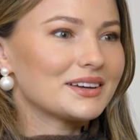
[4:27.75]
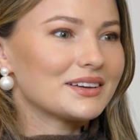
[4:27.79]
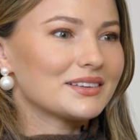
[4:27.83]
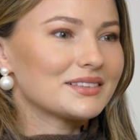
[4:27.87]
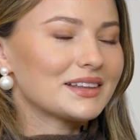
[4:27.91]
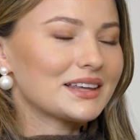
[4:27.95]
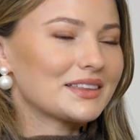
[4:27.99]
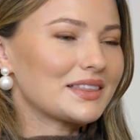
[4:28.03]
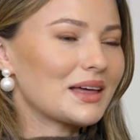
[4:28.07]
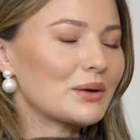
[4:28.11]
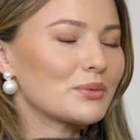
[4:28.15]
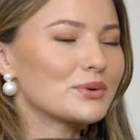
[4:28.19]

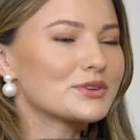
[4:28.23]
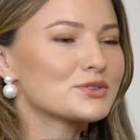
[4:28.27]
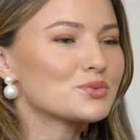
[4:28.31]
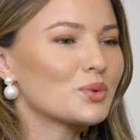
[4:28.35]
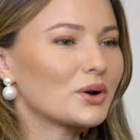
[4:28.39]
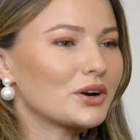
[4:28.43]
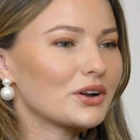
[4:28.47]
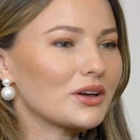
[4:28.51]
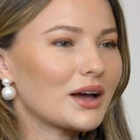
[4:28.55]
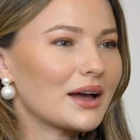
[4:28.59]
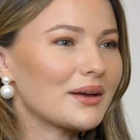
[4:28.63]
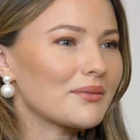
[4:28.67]
like, that was
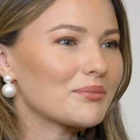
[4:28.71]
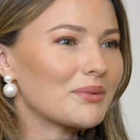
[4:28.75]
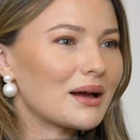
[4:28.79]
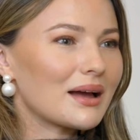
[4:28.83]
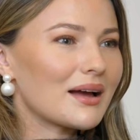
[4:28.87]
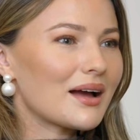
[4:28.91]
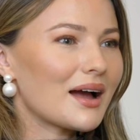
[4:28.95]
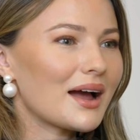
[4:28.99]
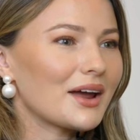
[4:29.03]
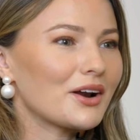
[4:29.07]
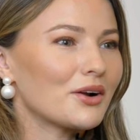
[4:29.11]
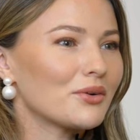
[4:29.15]
one, I
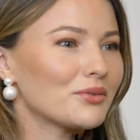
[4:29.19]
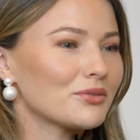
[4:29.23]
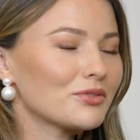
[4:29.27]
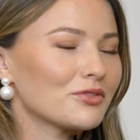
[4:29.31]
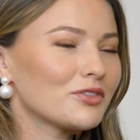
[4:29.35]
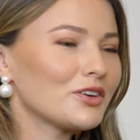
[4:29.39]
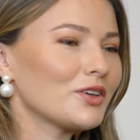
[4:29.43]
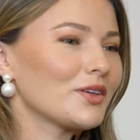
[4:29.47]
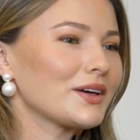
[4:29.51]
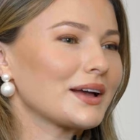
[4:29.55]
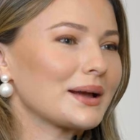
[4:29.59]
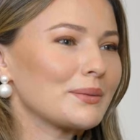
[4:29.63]
don't
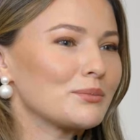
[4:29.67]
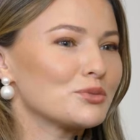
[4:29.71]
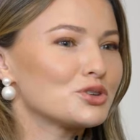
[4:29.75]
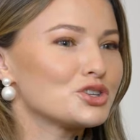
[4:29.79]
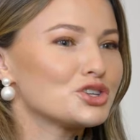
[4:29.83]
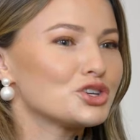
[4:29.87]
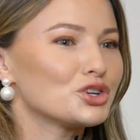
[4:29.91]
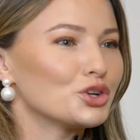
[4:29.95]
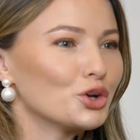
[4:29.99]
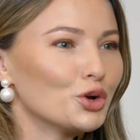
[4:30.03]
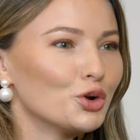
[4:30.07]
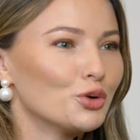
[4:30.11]
feel like I'm
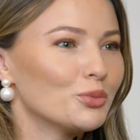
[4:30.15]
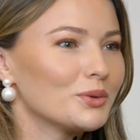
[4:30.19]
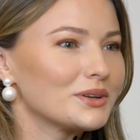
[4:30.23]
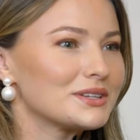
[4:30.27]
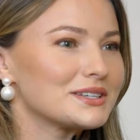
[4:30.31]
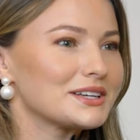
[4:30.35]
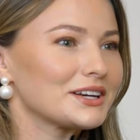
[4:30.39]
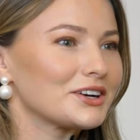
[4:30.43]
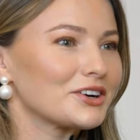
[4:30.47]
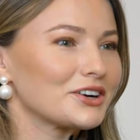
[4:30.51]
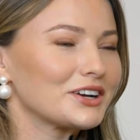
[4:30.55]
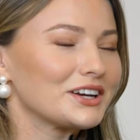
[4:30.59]
too
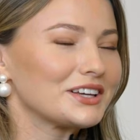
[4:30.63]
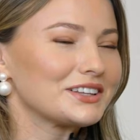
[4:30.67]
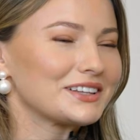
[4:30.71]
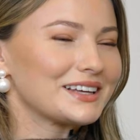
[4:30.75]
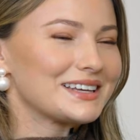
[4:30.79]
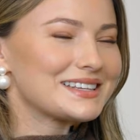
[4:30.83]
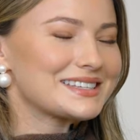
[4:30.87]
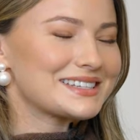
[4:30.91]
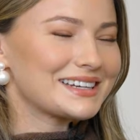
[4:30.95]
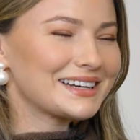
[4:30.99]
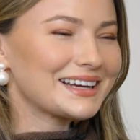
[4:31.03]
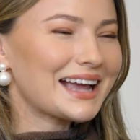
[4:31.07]

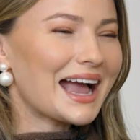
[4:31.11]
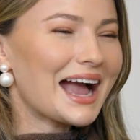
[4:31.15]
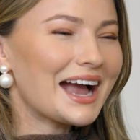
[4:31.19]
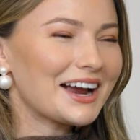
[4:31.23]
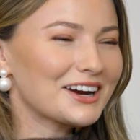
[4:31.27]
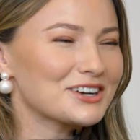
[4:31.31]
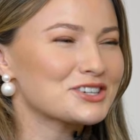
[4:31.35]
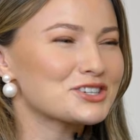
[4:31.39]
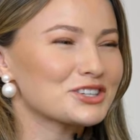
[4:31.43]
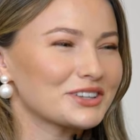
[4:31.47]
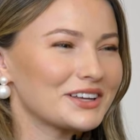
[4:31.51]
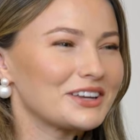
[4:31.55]
materialistic,
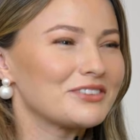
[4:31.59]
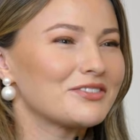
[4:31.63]
actually.